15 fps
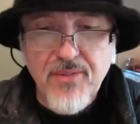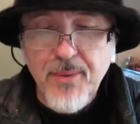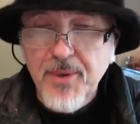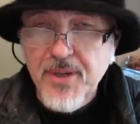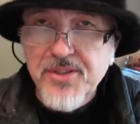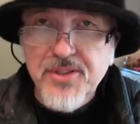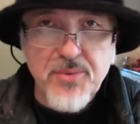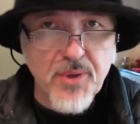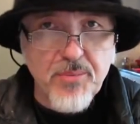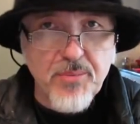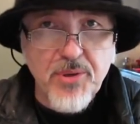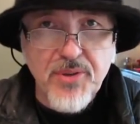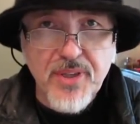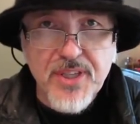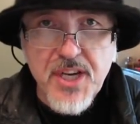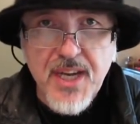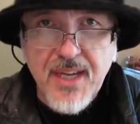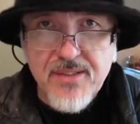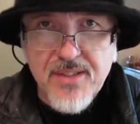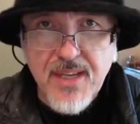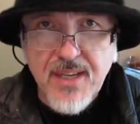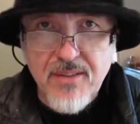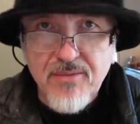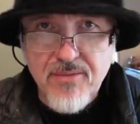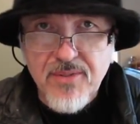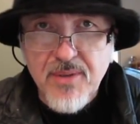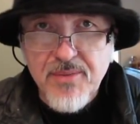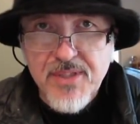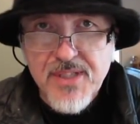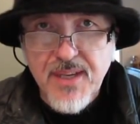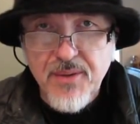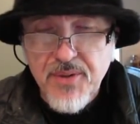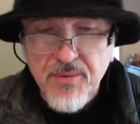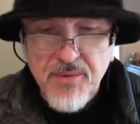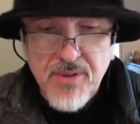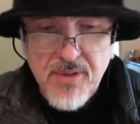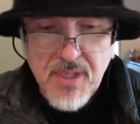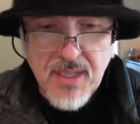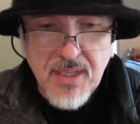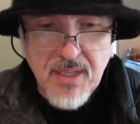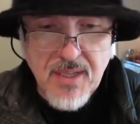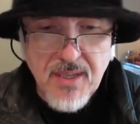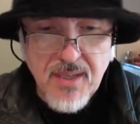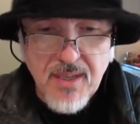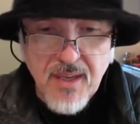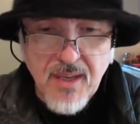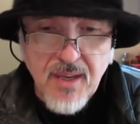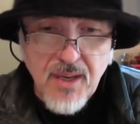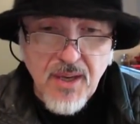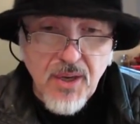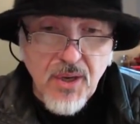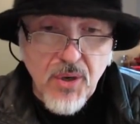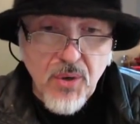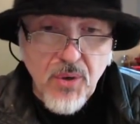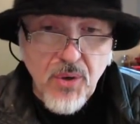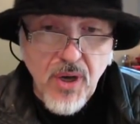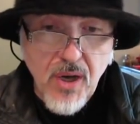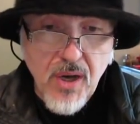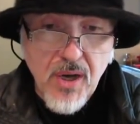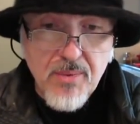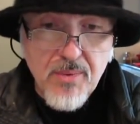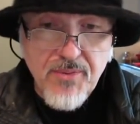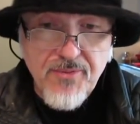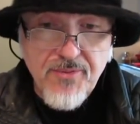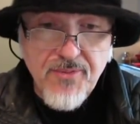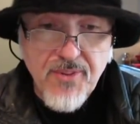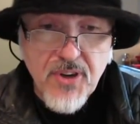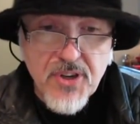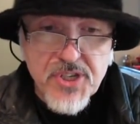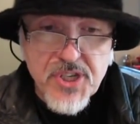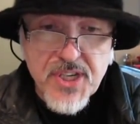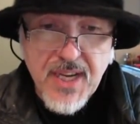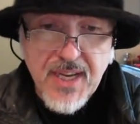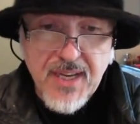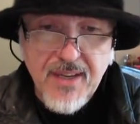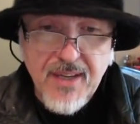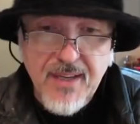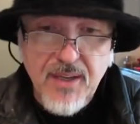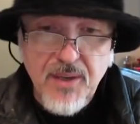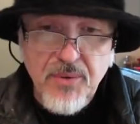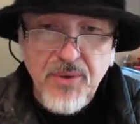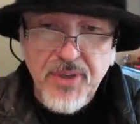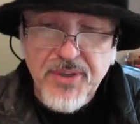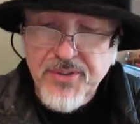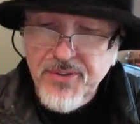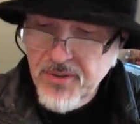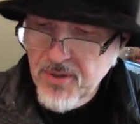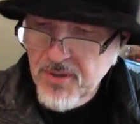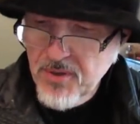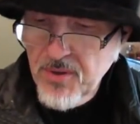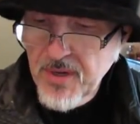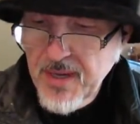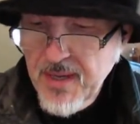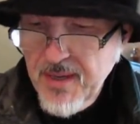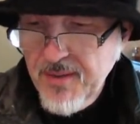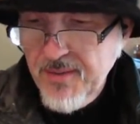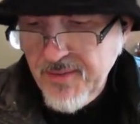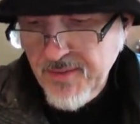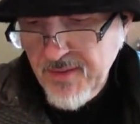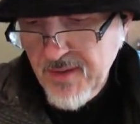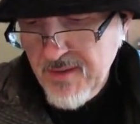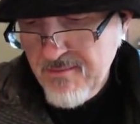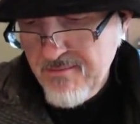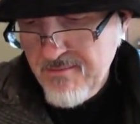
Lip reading: of him, I just want to put a shout out for him and tell you why. The first shout out I want to do is